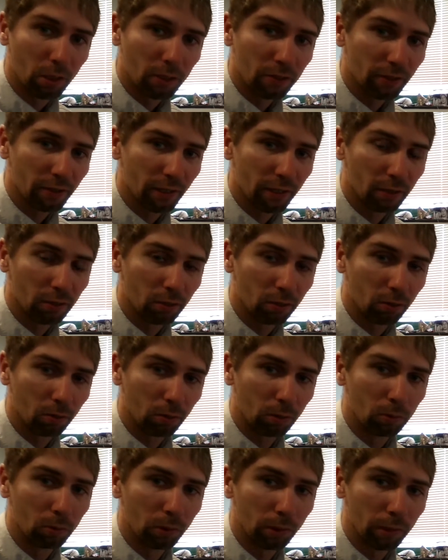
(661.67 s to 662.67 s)
cycle,
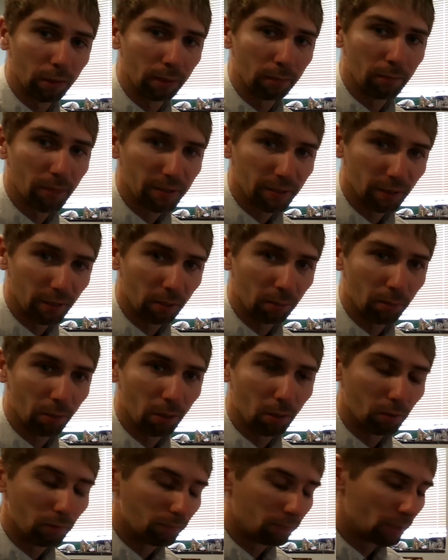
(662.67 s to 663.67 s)
we're really missing the
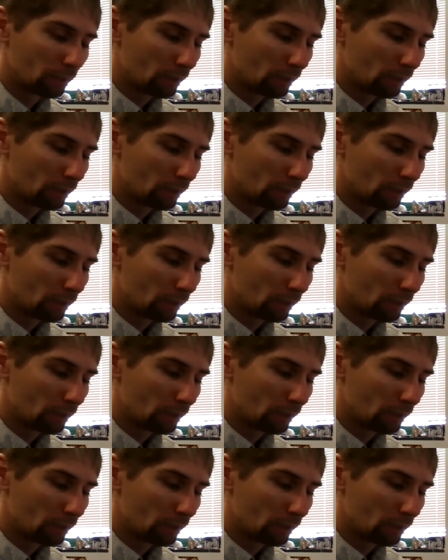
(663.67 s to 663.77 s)
boat.